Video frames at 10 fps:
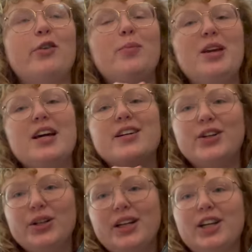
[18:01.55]
me a
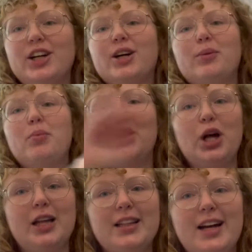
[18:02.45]
clear
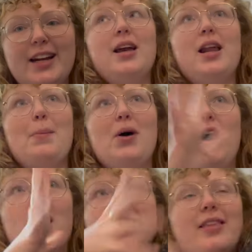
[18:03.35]
plot line. And
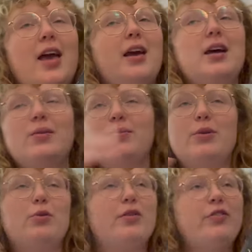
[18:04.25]
upon like
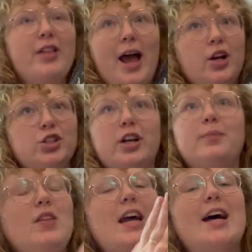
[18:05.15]

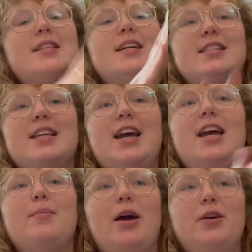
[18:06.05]
reflection, as I say
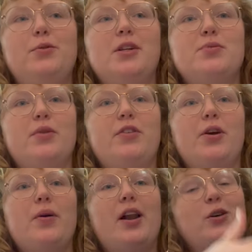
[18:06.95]
in my Goodreads
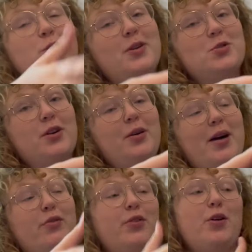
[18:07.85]
review and also my
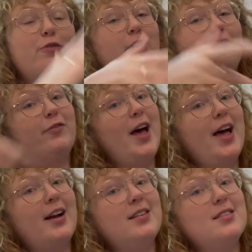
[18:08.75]
Storygraph review, fun
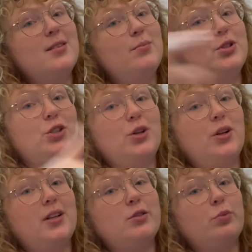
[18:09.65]
fact, Butcher
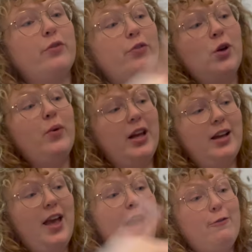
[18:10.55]
Girl is
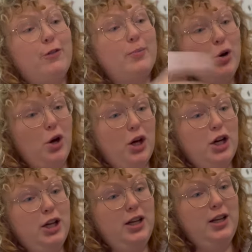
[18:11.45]
reviewing every
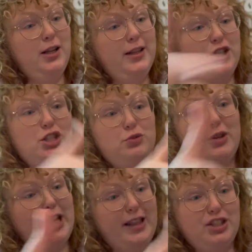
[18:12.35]
book that she's
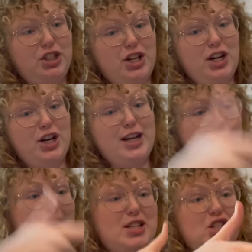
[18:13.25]
reading this year as
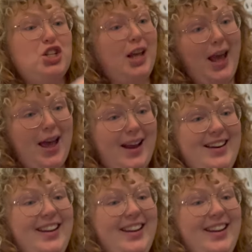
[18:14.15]
best as she can.